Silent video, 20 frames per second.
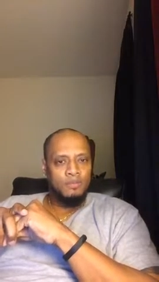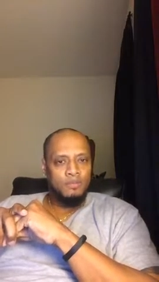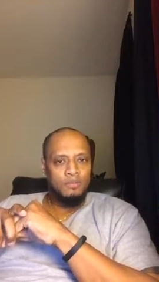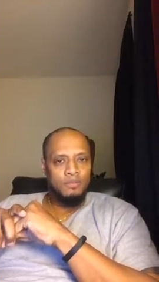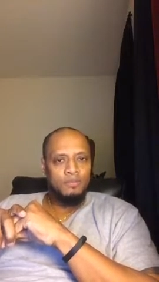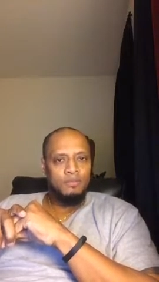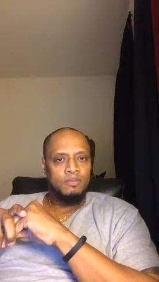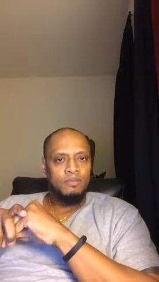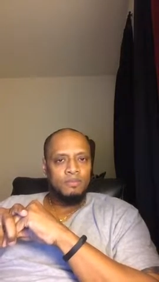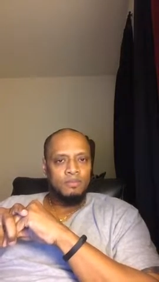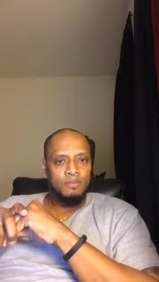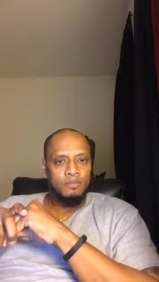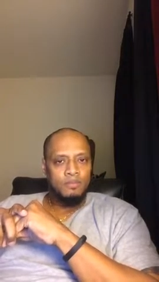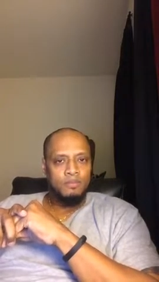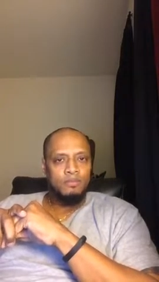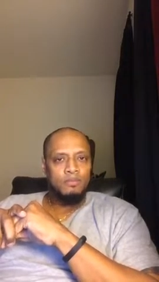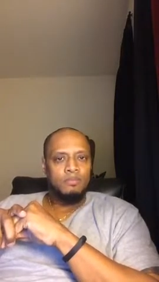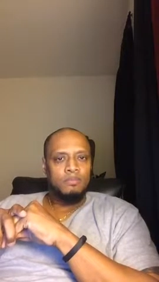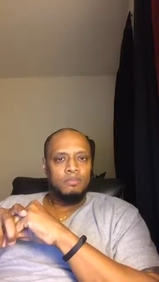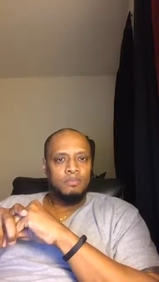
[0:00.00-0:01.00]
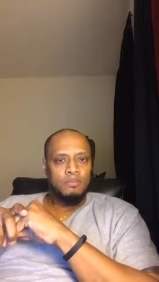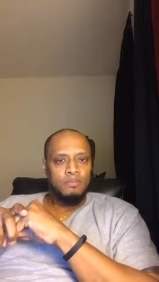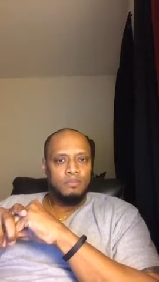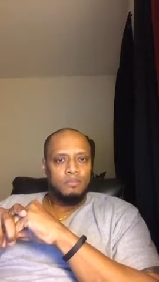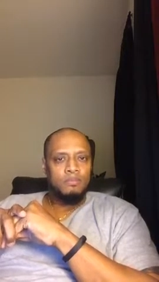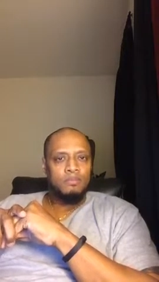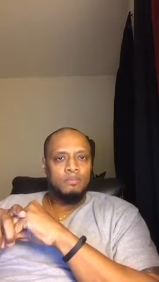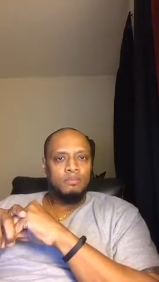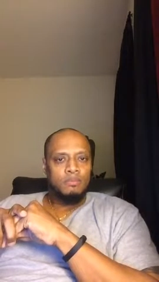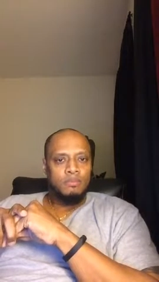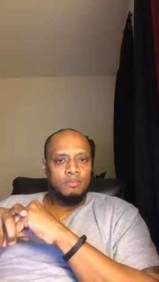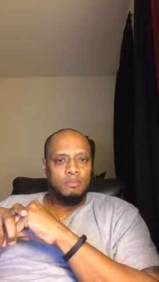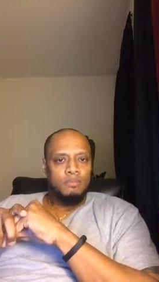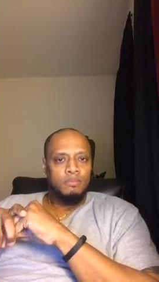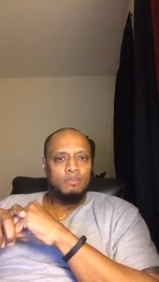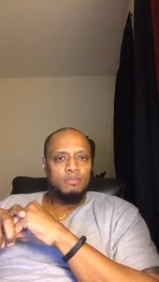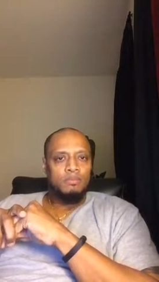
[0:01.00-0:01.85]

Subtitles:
Nothing is said.